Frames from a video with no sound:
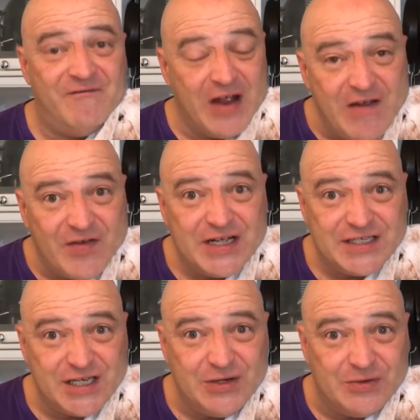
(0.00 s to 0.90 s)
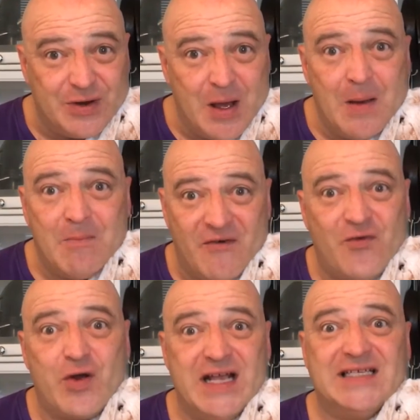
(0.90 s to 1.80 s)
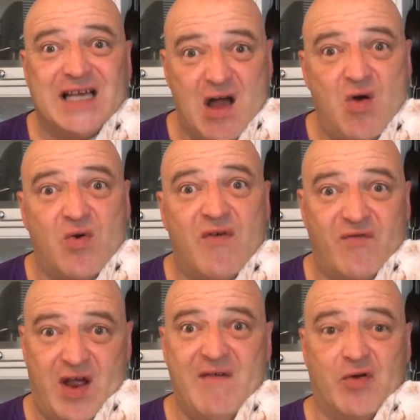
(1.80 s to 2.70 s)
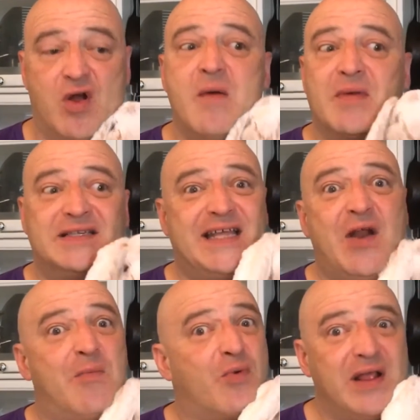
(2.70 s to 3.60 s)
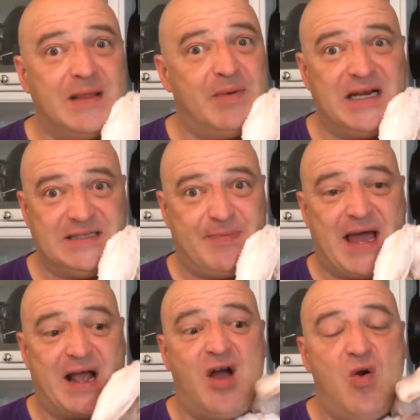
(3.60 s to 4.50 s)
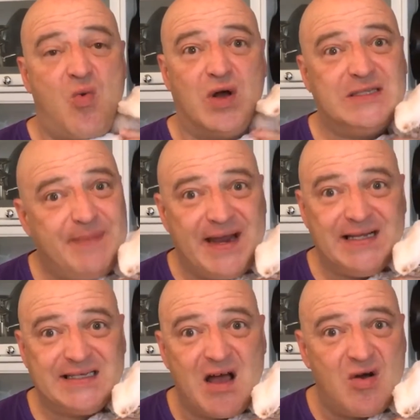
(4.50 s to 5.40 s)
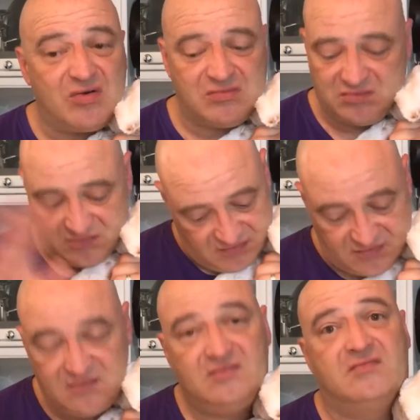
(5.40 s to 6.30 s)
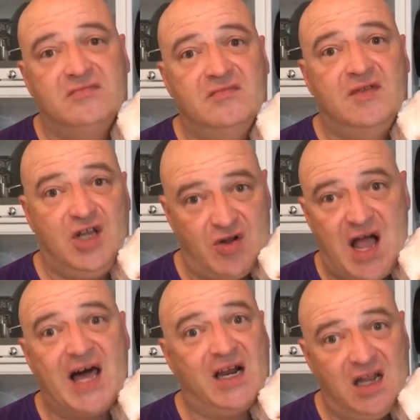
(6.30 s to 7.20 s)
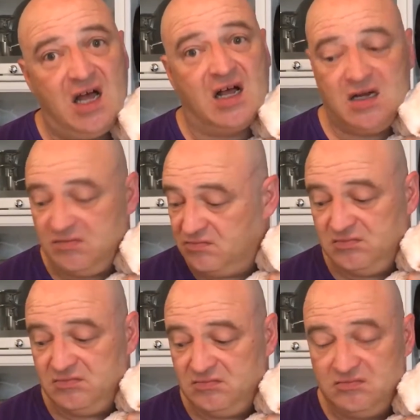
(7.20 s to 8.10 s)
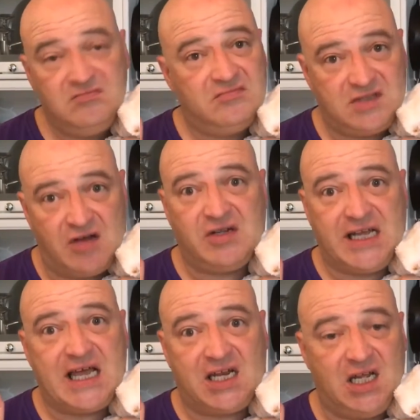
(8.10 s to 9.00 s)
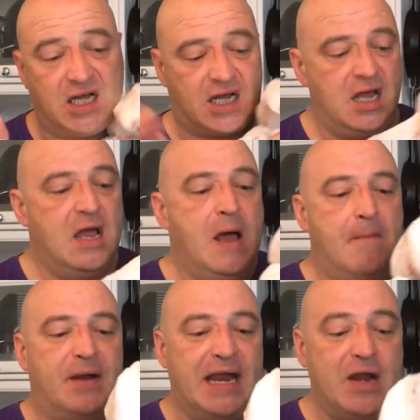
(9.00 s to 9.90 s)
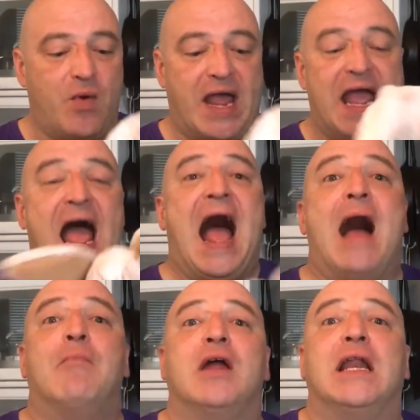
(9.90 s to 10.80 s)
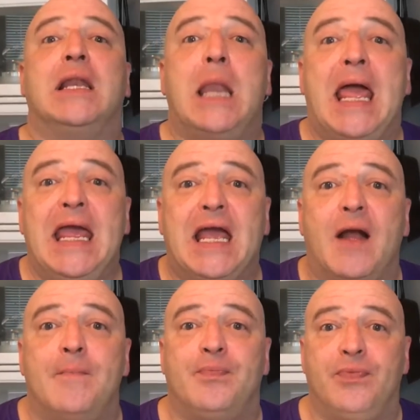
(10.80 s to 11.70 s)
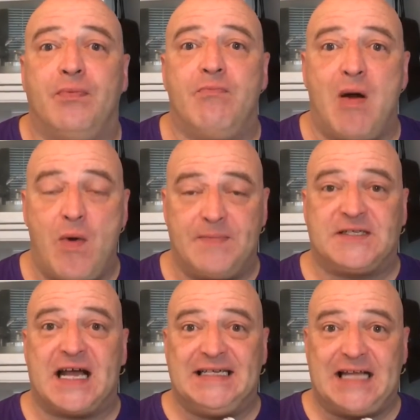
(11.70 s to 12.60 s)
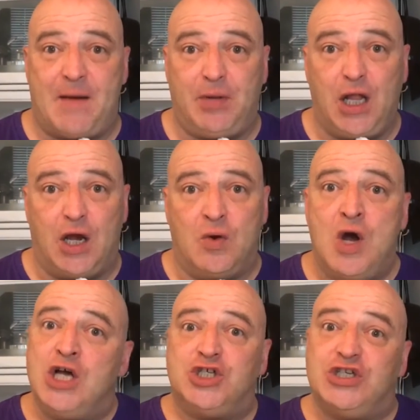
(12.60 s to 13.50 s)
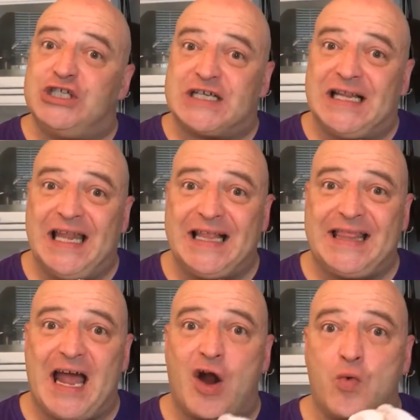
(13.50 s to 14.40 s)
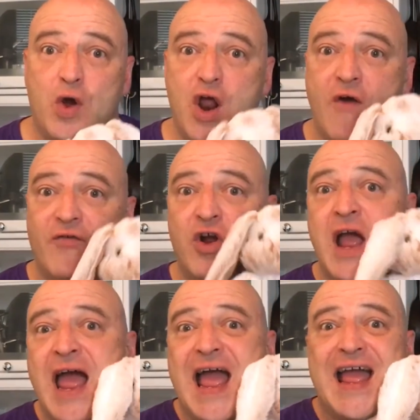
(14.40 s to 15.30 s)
very, very soon before he's gone forever because they don't bring the buddies back. Once Bailey's gone, you're out of luck. Totally out of luck. But anyway, I'm going to link my website down below so you can just click there, run over,